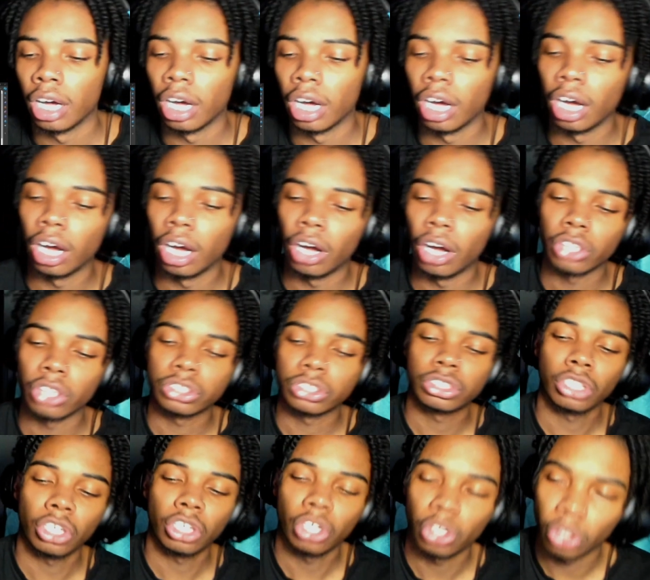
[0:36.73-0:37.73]

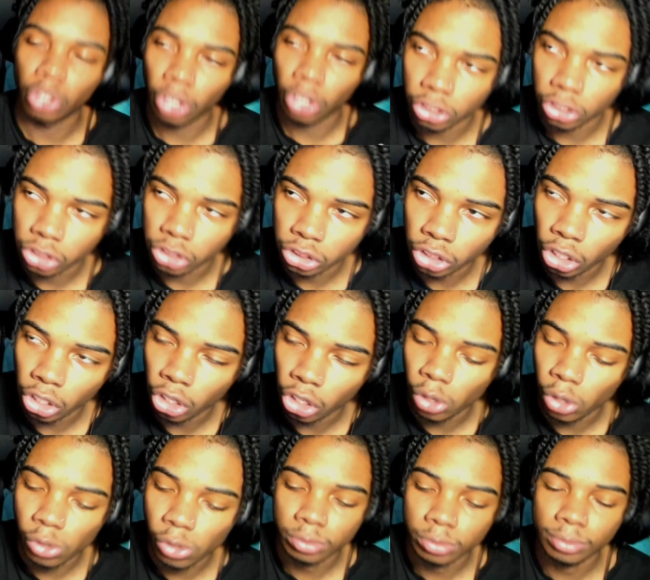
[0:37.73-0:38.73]
Also, you know
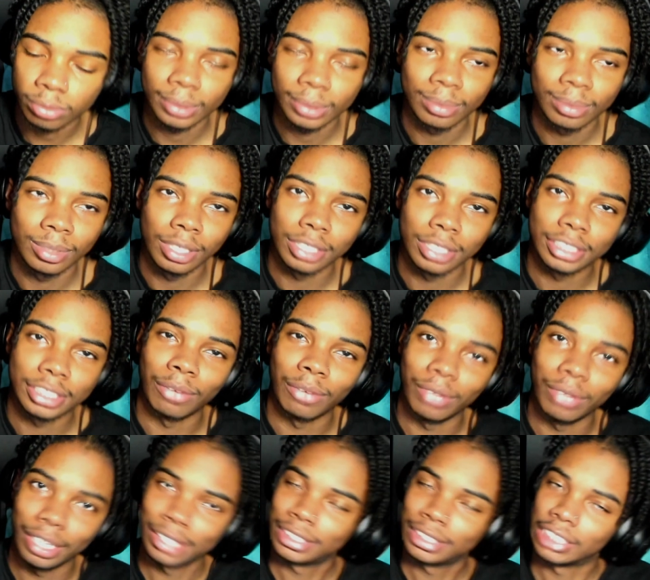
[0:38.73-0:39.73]
what I'm saying? We
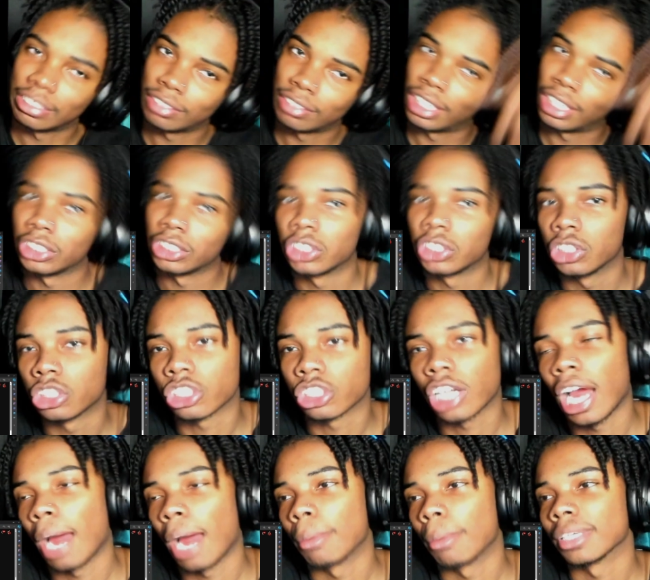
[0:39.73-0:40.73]
hit 700
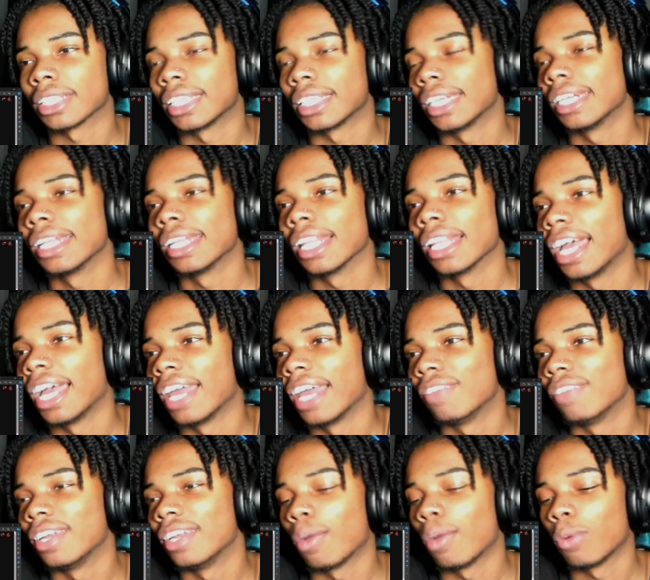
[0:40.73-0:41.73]
subscribers. I said it in the last
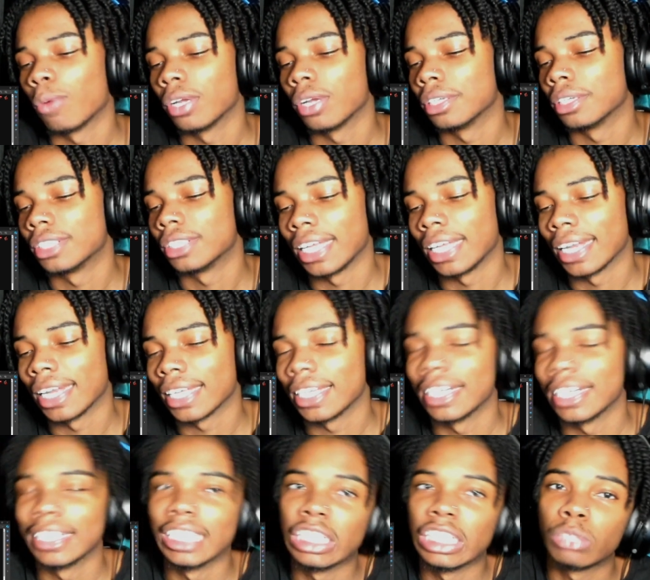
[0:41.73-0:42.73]
video. I want to say it
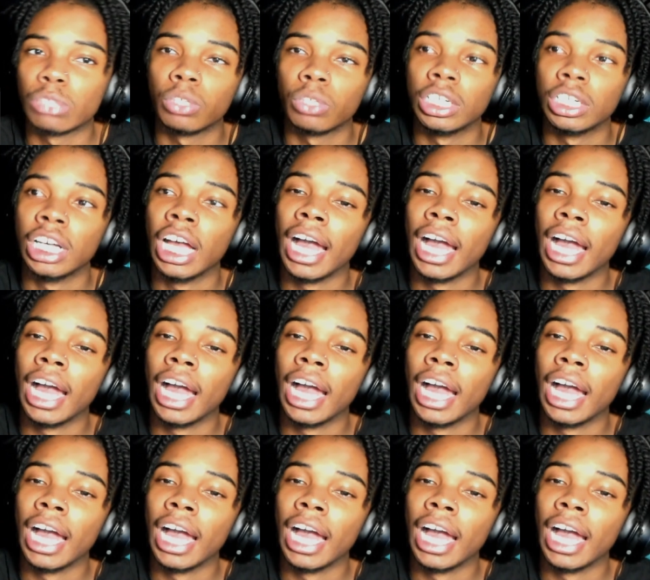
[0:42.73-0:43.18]
again in this one.